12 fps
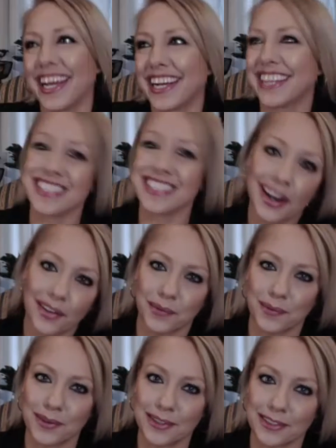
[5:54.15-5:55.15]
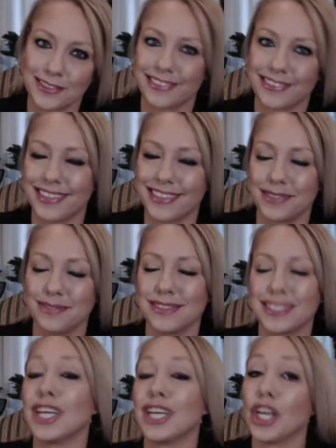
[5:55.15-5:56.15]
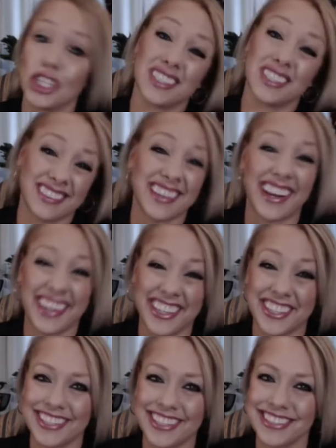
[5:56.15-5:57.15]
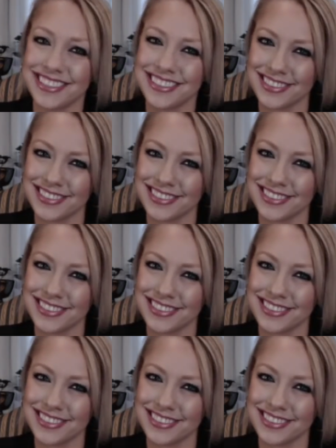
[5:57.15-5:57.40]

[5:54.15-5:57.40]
I guess in other words, dull is kind of good.